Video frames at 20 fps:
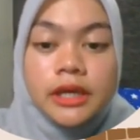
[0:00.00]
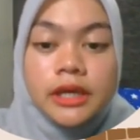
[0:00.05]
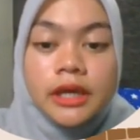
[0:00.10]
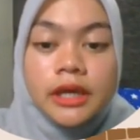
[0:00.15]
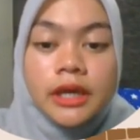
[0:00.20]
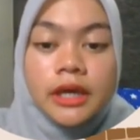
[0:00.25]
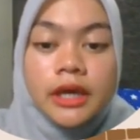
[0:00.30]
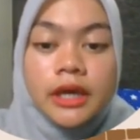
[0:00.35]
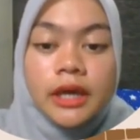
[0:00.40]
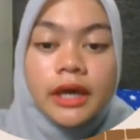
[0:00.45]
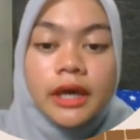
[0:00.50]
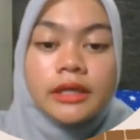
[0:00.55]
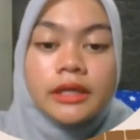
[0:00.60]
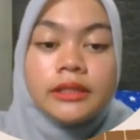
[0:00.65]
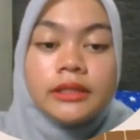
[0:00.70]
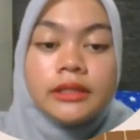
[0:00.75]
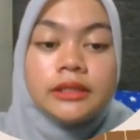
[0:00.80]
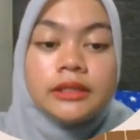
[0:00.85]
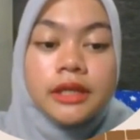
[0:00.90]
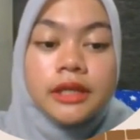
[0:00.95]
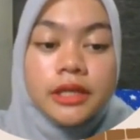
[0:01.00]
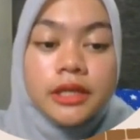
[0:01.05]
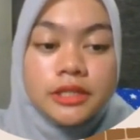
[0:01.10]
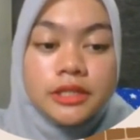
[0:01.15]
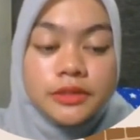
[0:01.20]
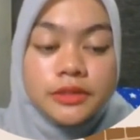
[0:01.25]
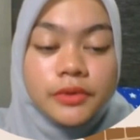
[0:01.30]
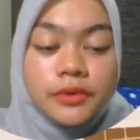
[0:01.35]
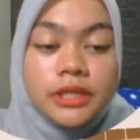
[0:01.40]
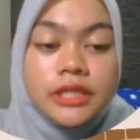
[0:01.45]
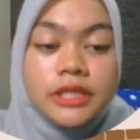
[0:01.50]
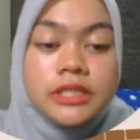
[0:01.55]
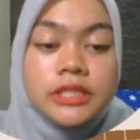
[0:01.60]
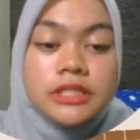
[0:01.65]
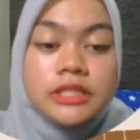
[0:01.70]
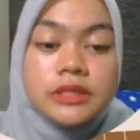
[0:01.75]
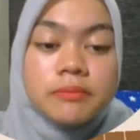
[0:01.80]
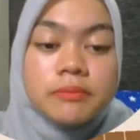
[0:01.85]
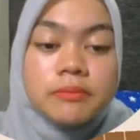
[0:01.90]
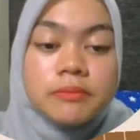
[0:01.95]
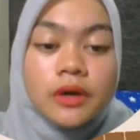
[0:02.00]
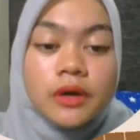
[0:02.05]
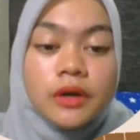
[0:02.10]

And the last one is about